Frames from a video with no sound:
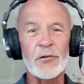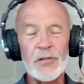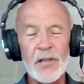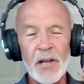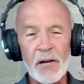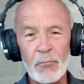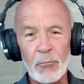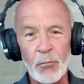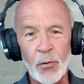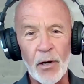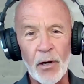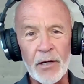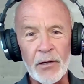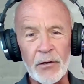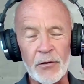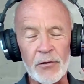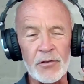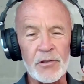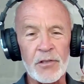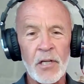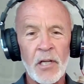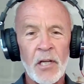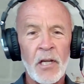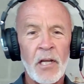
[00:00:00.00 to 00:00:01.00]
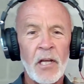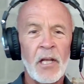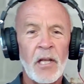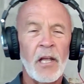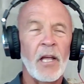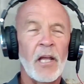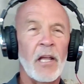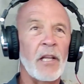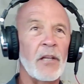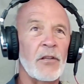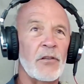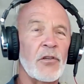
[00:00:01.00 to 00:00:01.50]
heaters have breakers.
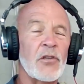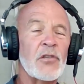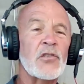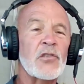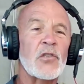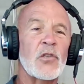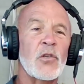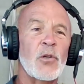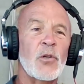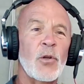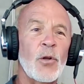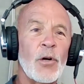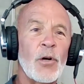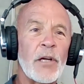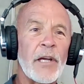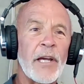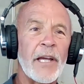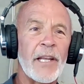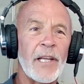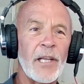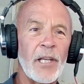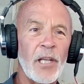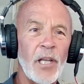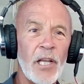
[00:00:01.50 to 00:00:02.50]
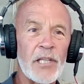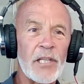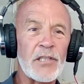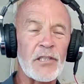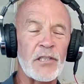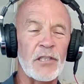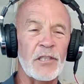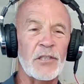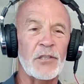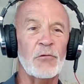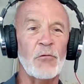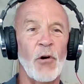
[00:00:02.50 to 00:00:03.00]
And just look and
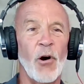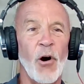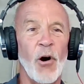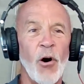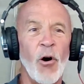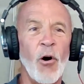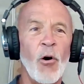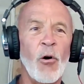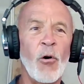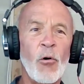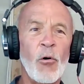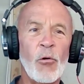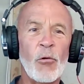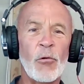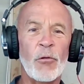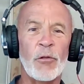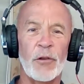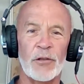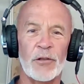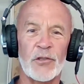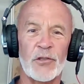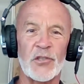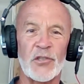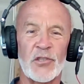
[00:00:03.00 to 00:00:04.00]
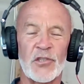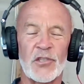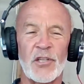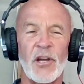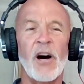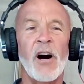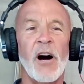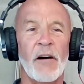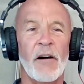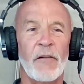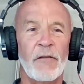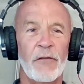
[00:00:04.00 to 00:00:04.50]
listen to all the
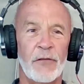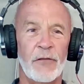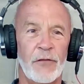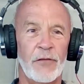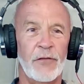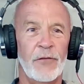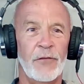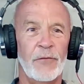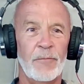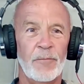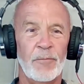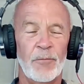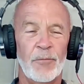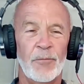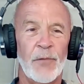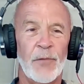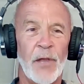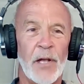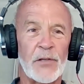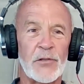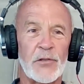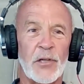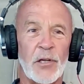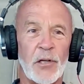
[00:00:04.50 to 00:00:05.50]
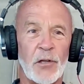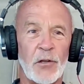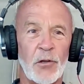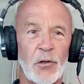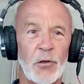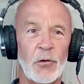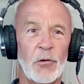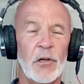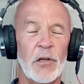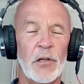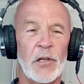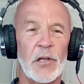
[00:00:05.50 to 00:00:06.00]
stuff
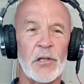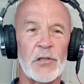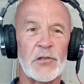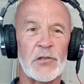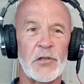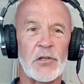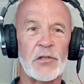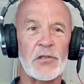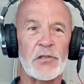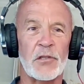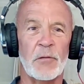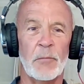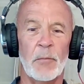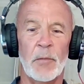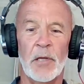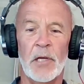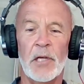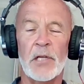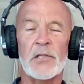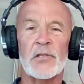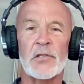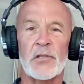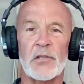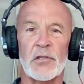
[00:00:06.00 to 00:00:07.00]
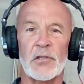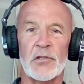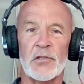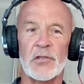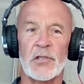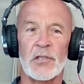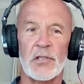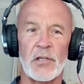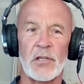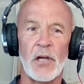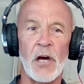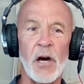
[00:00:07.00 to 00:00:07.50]
that's included in this system. It
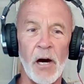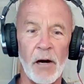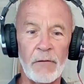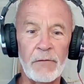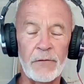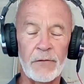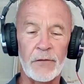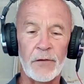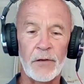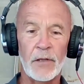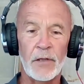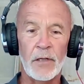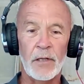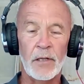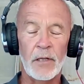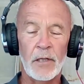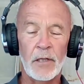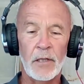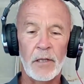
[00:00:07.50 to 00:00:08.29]
is the stuff